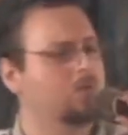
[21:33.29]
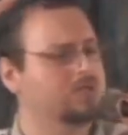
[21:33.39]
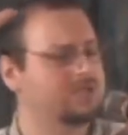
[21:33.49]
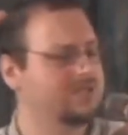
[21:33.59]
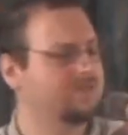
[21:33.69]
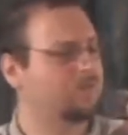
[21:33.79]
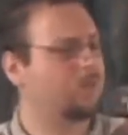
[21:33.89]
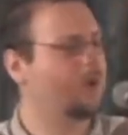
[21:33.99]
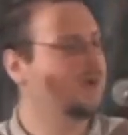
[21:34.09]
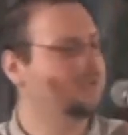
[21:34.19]
I would sing
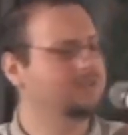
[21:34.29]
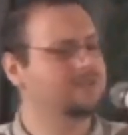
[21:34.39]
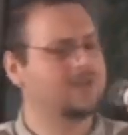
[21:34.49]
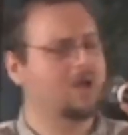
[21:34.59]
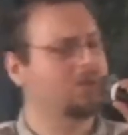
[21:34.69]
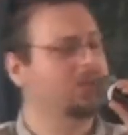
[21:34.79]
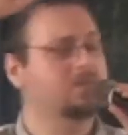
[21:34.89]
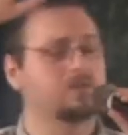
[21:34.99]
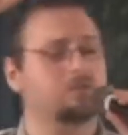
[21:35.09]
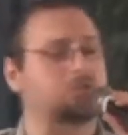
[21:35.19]
praises. I would
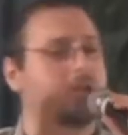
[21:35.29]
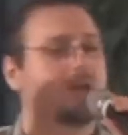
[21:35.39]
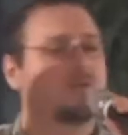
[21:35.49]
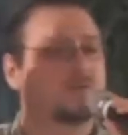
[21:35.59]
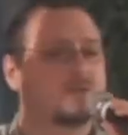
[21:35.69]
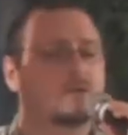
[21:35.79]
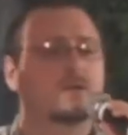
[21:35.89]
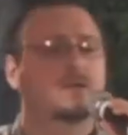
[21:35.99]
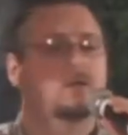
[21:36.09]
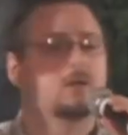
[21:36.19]
even shout.